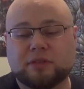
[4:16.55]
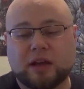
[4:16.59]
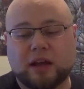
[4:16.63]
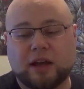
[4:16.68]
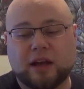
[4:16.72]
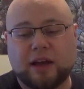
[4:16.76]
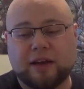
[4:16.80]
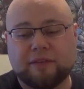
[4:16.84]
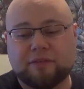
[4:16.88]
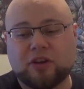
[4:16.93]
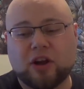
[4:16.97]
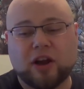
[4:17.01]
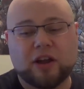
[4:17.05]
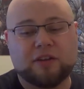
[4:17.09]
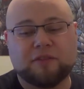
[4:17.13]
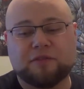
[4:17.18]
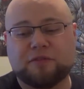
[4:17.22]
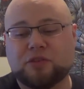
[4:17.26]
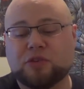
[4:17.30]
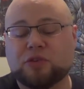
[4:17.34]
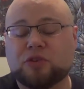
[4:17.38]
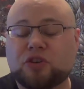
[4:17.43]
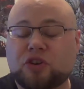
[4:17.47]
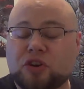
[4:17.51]
I've gotten a
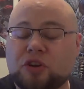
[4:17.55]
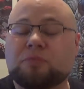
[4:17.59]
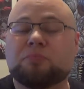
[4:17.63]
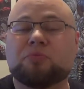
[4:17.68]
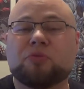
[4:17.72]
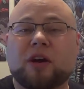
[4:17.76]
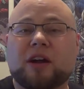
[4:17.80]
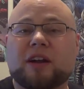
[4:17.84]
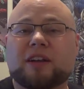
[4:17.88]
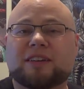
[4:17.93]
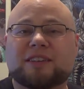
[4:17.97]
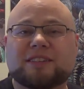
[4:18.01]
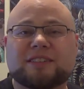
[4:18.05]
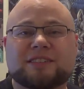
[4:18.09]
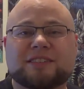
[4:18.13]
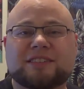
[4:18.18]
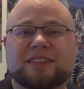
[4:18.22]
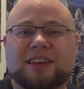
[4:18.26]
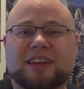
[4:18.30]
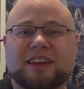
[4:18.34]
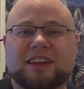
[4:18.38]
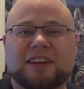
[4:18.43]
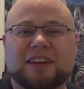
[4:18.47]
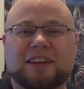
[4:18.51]
few good
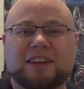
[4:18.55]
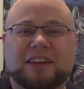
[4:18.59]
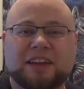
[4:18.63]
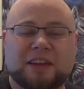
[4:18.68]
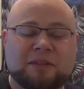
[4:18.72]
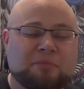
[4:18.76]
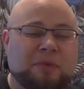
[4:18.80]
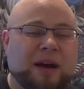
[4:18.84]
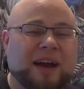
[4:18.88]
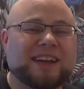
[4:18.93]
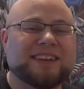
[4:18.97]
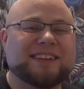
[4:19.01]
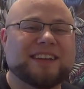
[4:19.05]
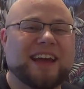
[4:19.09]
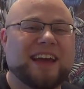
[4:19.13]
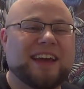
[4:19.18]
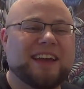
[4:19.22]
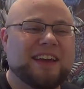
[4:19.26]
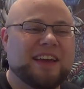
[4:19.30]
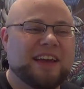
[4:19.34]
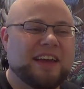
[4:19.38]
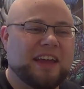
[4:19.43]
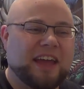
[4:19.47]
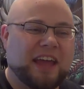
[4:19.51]
products in my
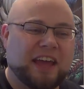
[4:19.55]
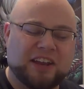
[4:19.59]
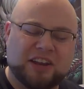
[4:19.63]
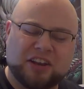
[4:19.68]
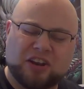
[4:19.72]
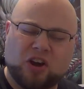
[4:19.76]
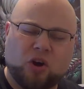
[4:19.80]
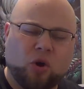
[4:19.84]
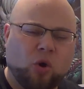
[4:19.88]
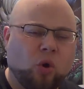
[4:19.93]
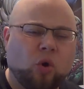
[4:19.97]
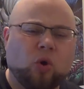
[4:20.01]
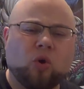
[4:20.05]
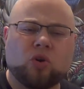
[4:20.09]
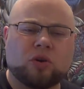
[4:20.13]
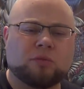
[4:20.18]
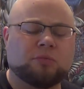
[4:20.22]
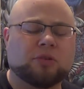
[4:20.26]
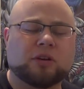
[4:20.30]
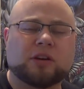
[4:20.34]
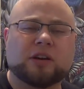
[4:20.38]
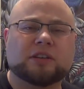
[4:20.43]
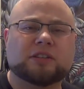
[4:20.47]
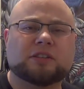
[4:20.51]
day and
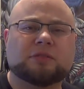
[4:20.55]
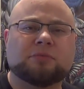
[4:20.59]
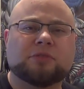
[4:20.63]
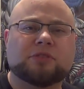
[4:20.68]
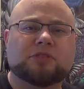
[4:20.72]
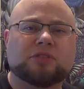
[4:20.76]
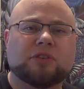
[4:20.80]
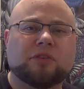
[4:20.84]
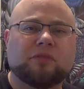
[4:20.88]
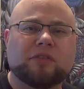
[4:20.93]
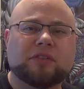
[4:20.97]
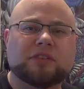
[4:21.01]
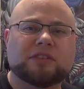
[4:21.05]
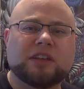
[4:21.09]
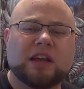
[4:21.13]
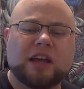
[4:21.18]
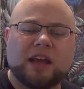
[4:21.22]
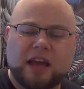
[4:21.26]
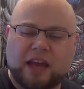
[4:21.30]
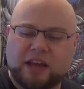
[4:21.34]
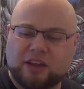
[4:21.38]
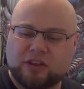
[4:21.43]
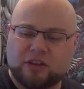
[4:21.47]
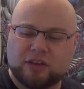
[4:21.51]
horrible customer service,
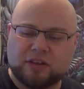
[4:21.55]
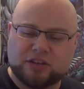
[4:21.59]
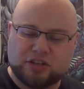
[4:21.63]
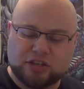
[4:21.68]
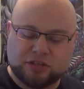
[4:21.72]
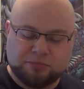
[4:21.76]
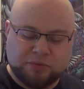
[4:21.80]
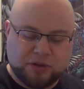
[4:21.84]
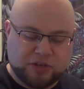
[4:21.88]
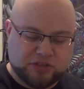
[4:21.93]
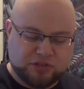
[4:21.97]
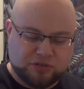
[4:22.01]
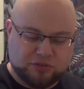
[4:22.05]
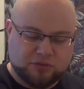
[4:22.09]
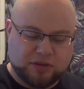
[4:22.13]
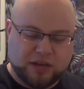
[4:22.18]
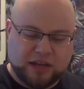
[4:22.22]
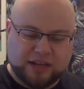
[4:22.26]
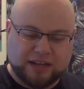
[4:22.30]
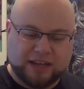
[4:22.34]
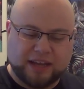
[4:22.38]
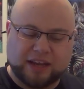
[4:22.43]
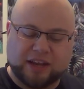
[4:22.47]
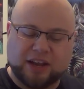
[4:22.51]
and it just makes you
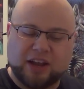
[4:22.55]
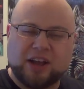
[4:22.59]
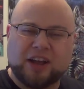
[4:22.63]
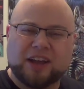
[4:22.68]
get like